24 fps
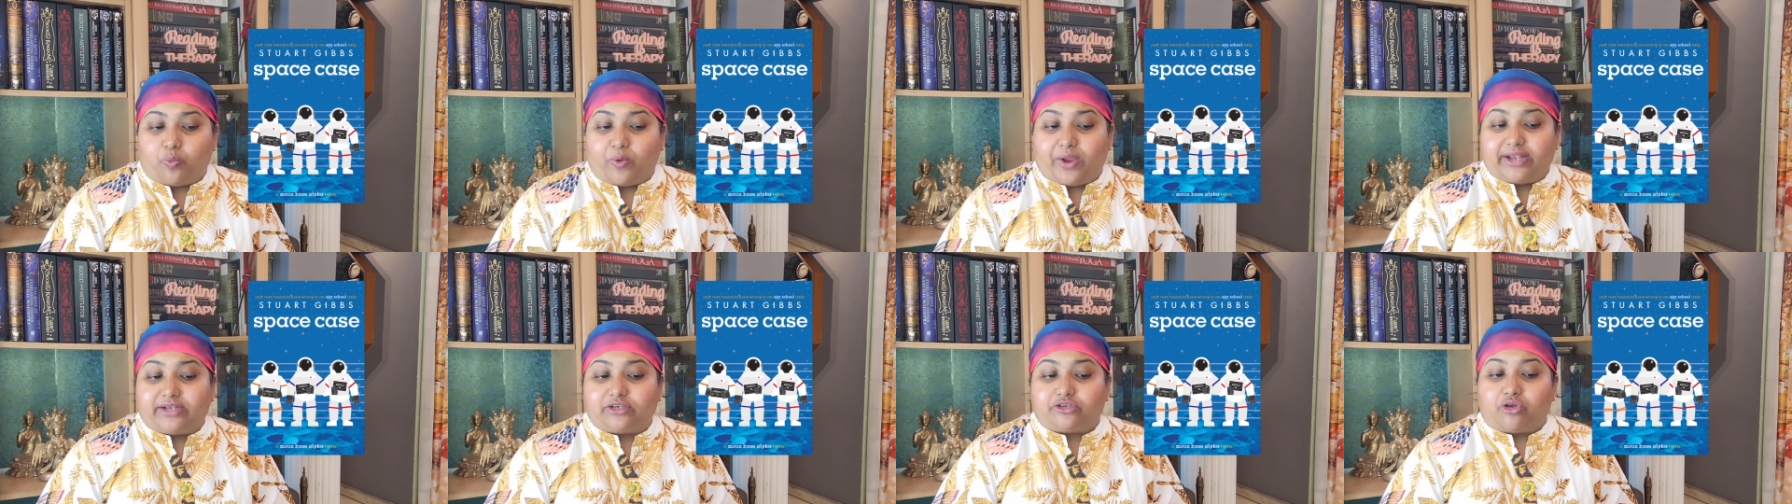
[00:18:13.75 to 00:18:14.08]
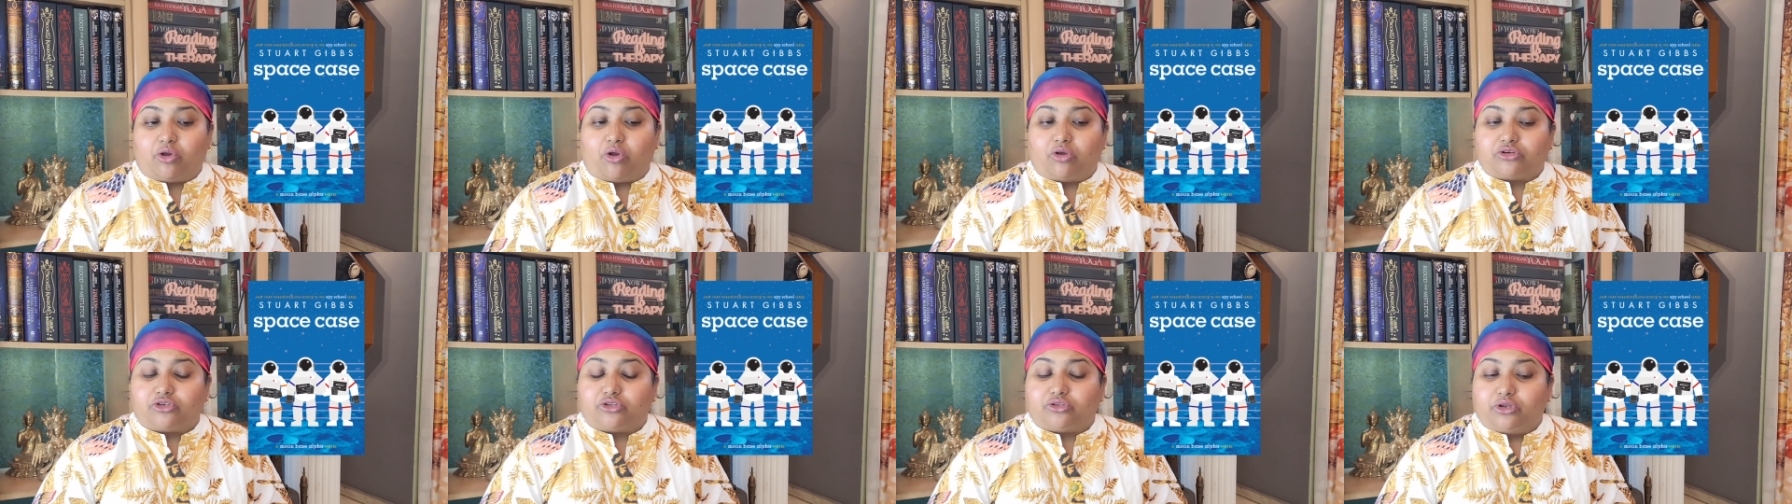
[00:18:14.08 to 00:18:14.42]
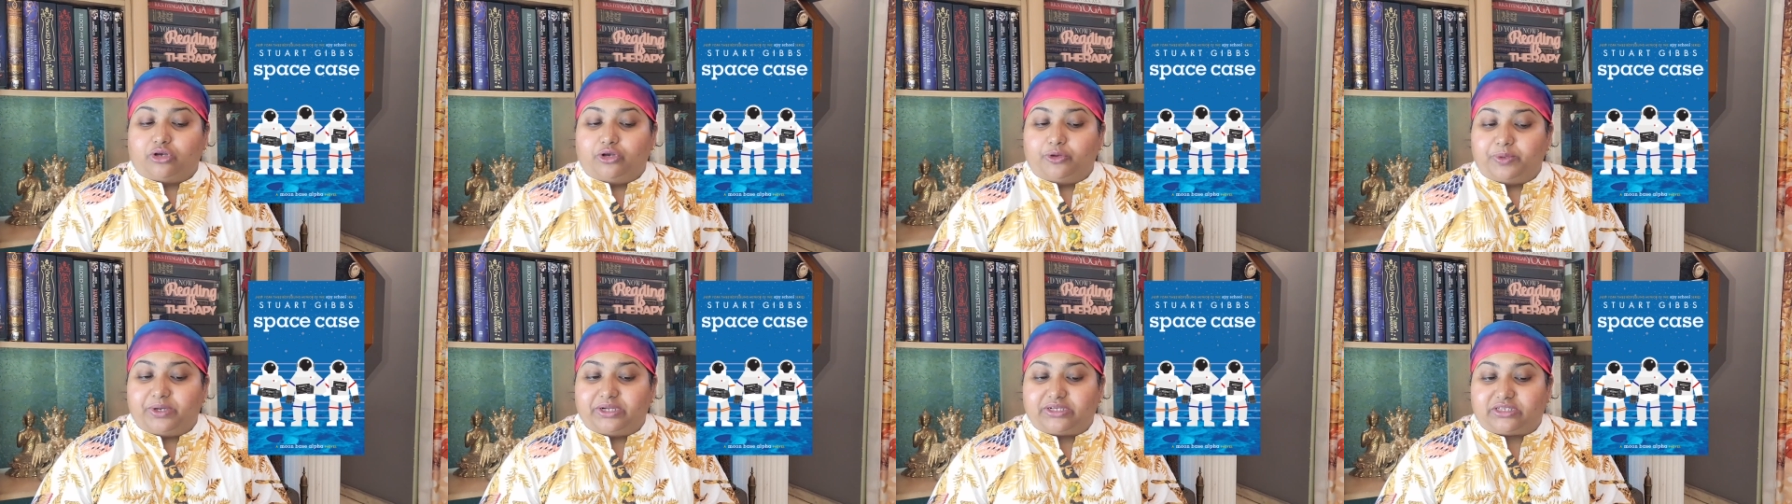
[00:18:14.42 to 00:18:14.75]
went onto
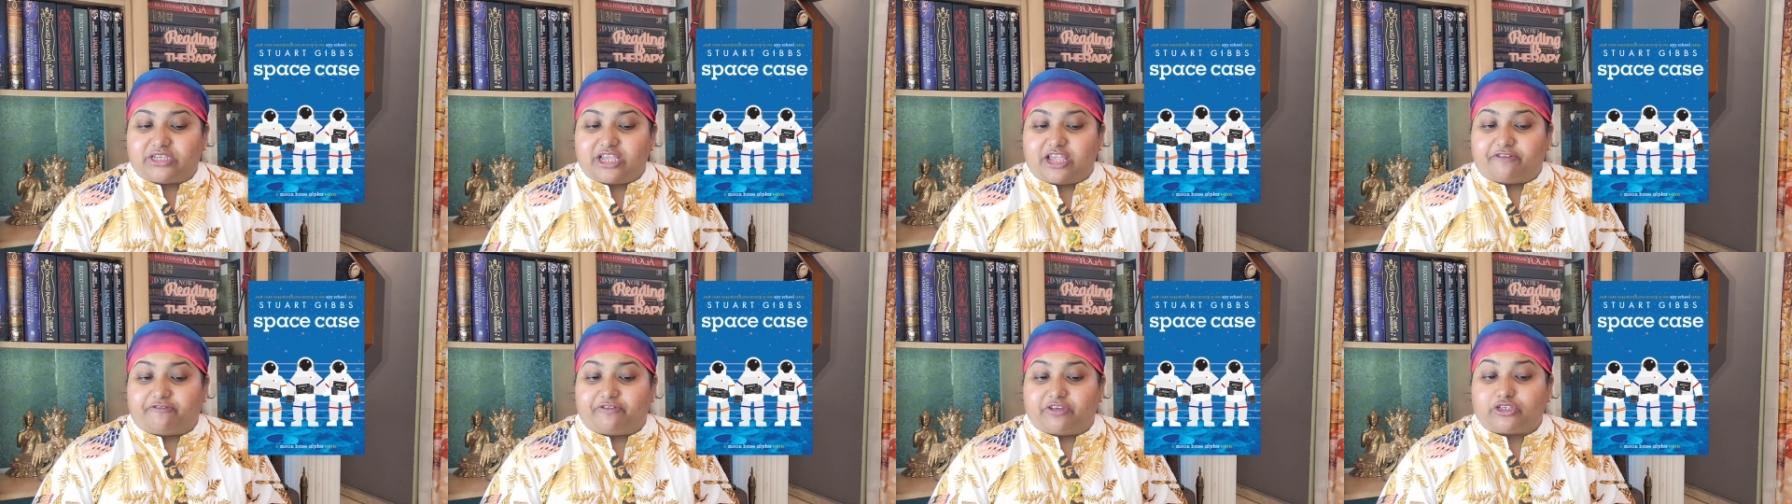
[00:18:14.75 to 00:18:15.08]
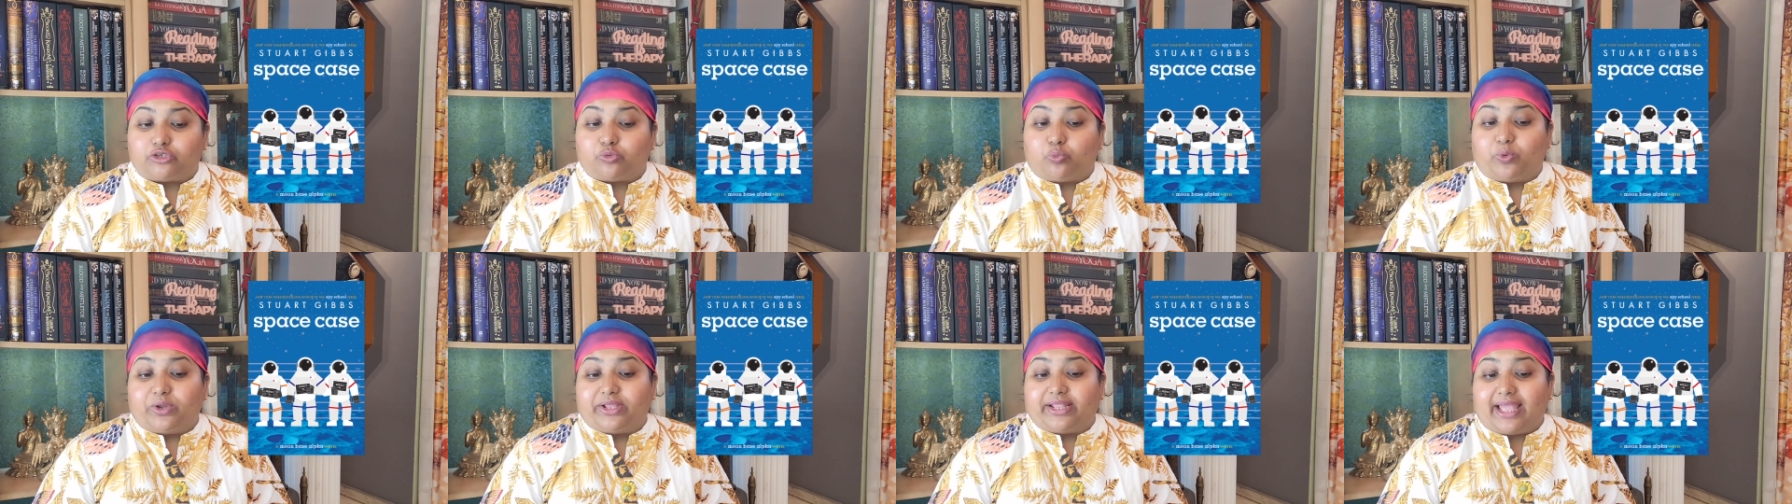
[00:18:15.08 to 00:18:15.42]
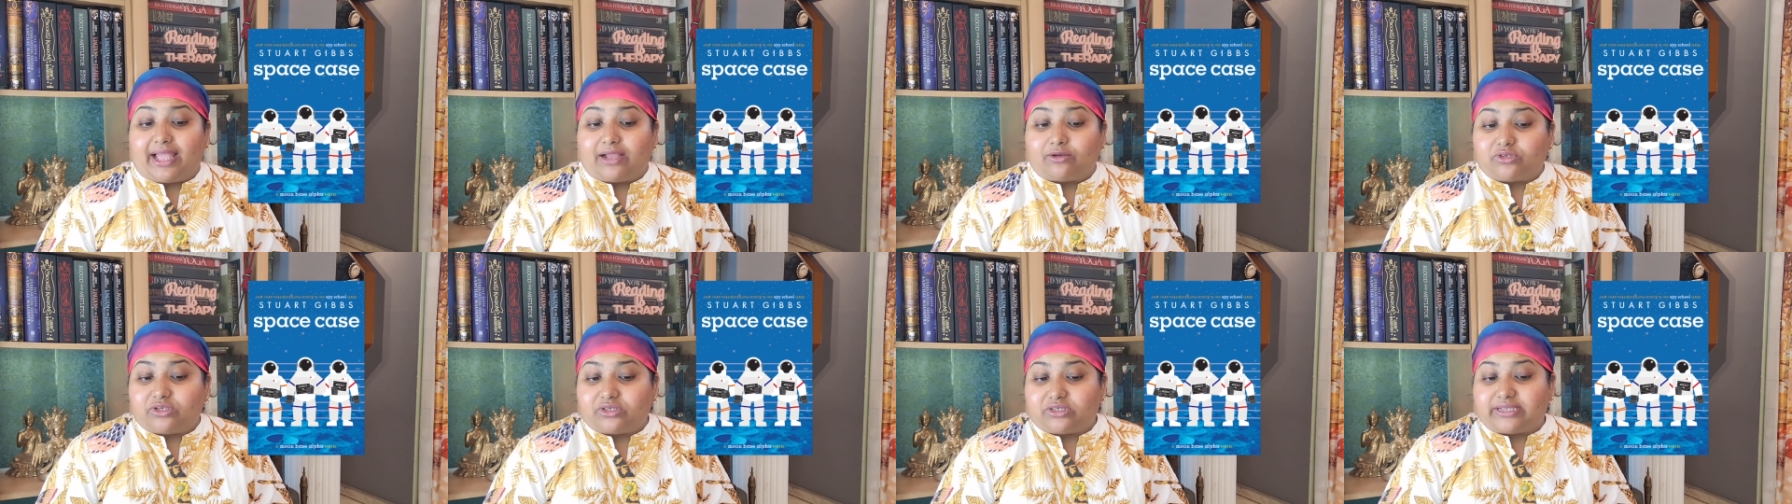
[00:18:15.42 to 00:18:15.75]
the lunar surface
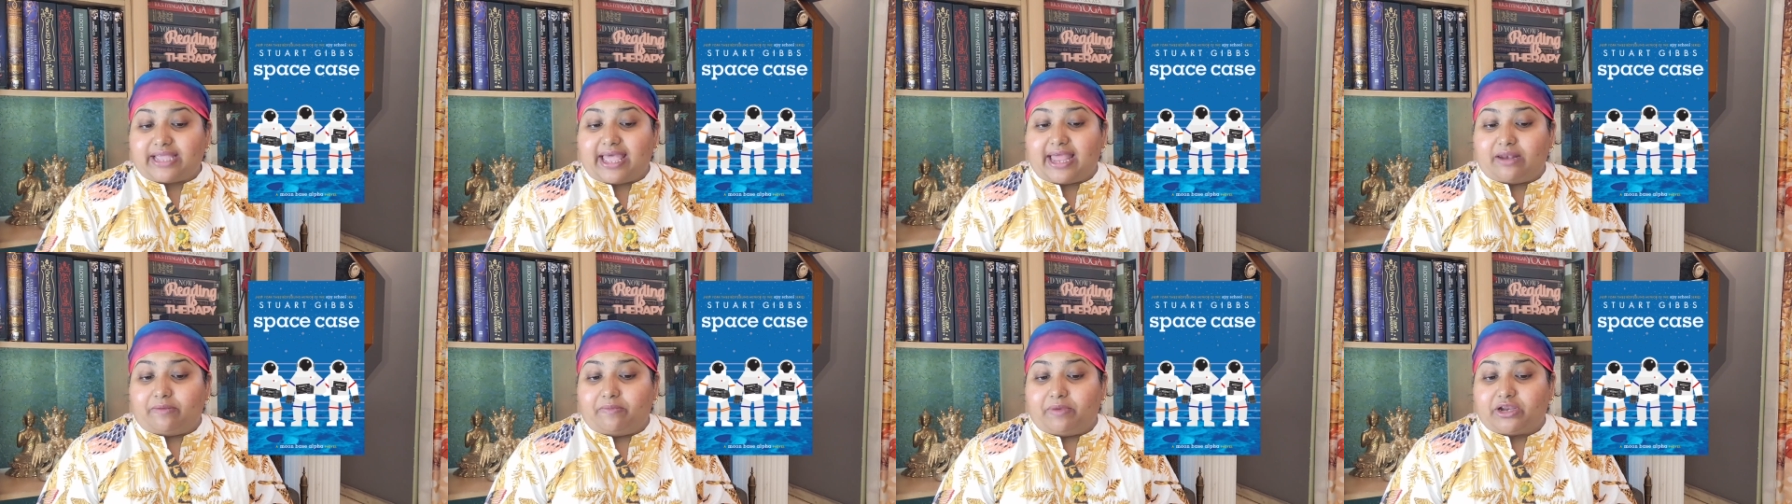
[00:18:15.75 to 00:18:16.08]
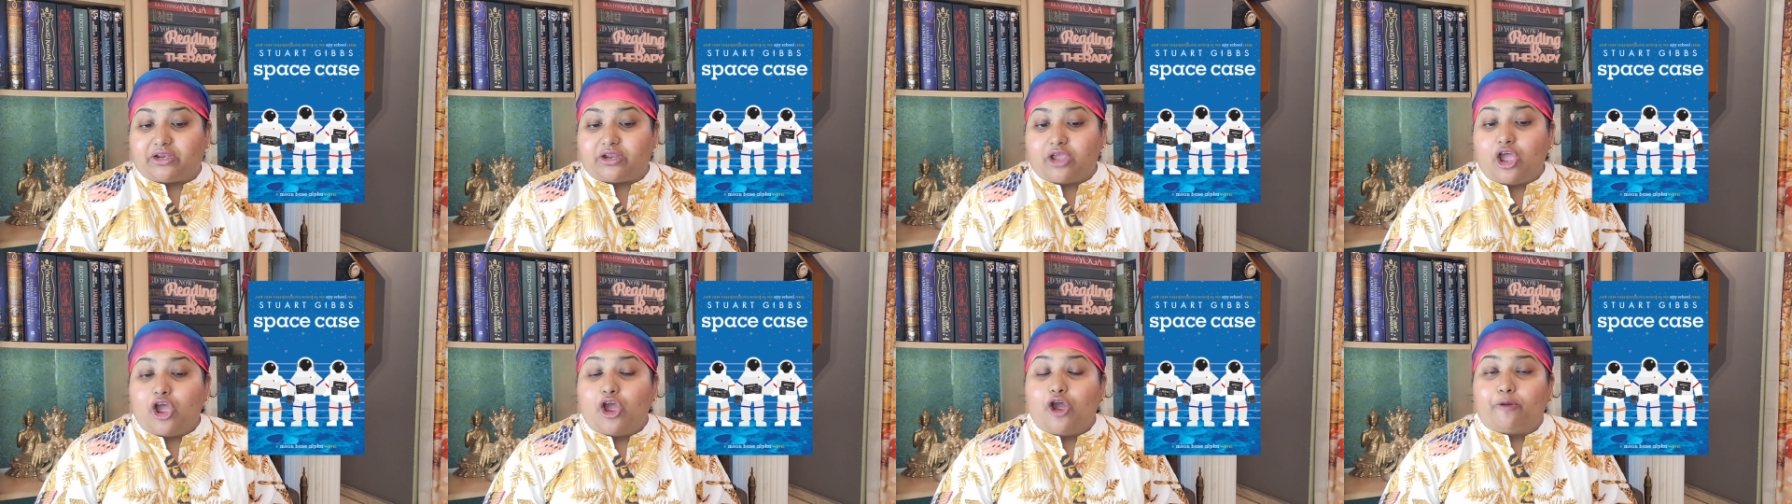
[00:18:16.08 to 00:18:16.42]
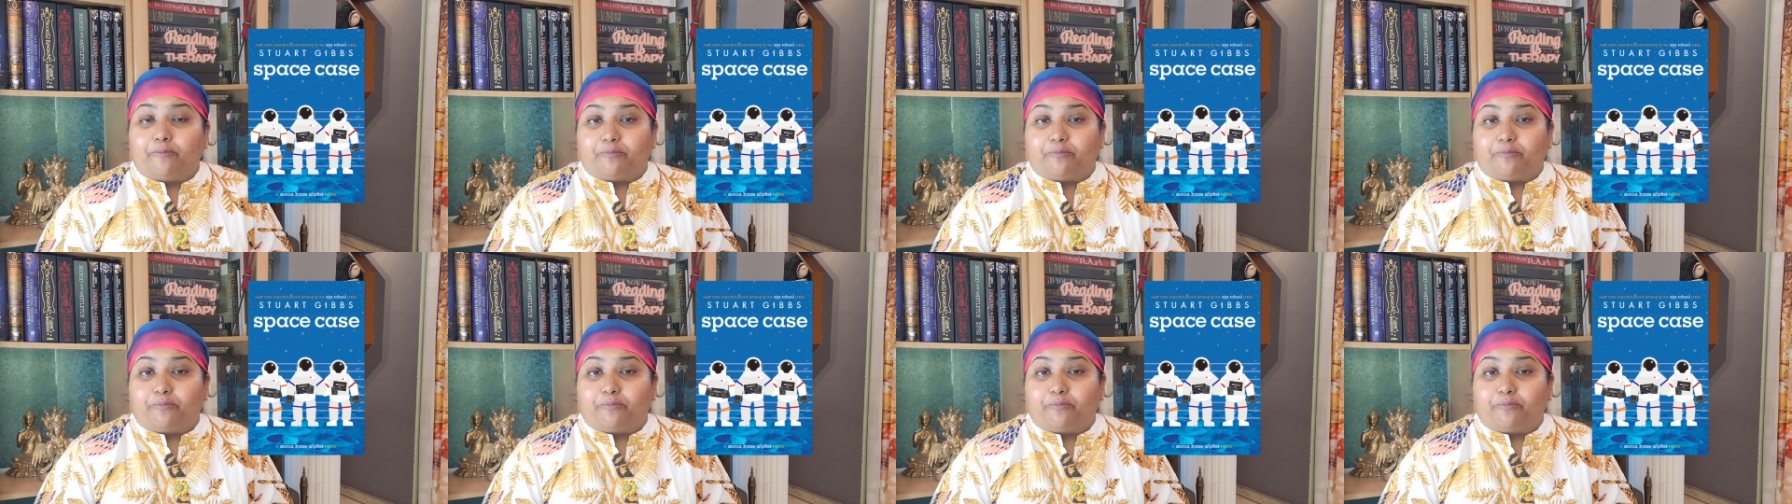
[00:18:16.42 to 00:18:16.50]
without his helmet